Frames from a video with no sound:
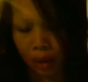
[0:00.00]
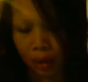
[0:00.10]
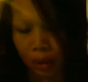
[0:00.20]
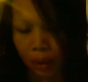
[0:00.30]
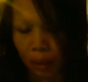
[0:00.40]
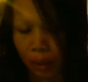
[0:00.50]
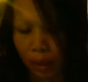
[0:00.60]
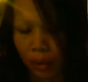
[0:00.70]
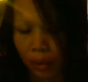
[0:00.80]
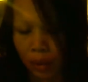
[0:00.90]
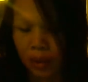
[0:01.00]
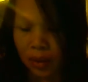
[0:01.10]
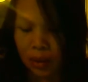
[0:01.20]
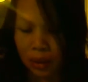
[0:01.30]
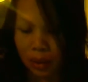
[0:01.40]
The reports were
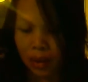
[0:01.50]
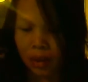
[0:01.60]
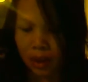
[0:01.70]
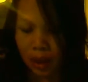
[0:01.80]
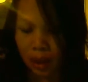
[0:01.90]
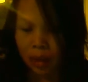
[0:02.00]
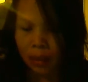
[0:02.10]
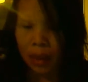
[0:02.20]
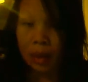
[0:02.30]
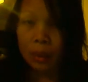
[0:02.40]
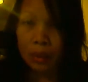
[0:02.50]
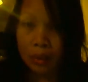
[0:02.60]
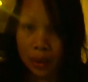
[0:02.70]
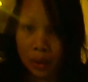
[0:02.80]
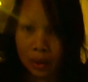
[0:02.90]
necessarily shaped by the
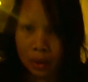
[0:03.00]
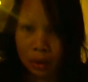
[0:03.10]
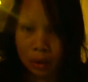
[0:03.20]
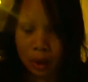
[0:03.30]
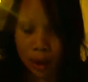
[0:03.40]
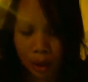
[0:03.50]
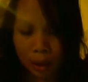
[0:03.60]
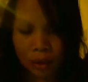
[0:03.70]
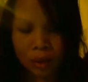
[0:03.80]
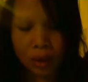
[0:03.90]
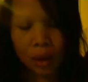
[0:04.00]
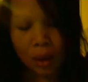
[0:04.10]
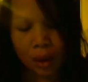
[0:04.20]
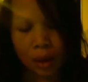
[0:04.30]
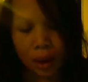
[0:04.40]
professional and
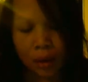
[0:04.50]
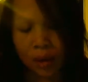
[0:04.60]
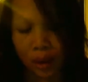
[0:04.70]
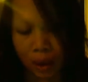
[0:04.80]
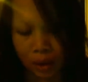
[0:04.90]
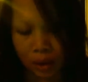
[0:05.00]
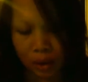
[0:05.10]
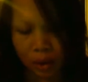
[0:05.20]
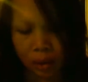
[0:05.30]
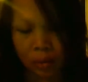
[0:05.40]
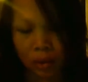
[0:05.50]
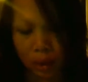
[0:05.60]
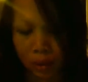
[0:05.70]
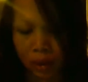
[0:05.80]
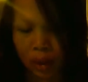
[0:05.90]
ideological,
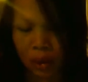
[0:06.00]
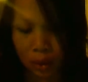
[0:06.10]
generally